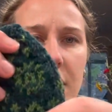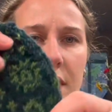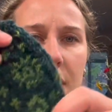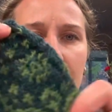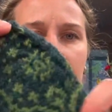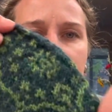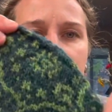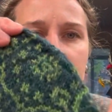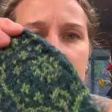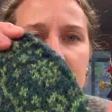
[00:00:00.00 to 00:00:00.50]

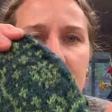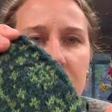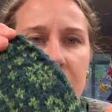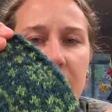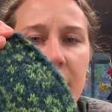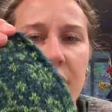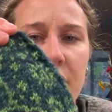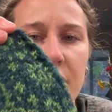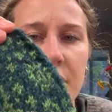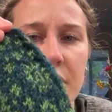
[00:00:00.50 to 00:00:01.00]
Obviously, I
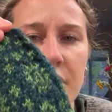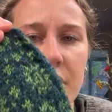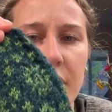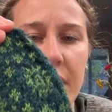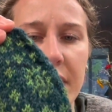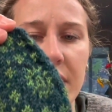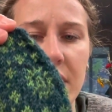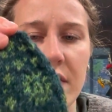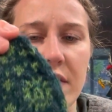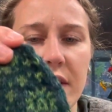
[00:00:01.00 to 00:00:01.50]
held the
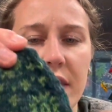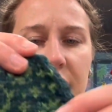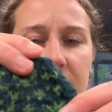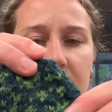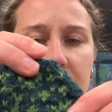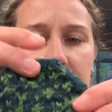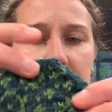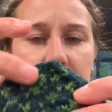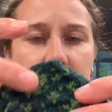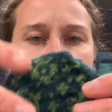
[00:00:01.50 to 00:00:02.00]
lighter
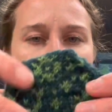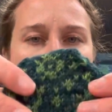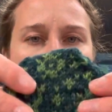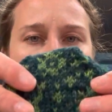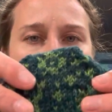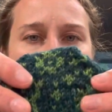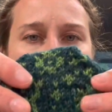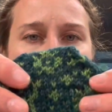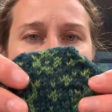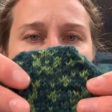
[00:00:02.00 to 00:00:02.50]
green
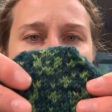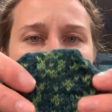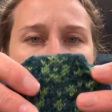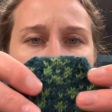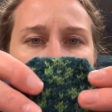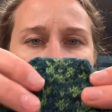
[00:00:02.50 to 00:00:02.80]
dominant.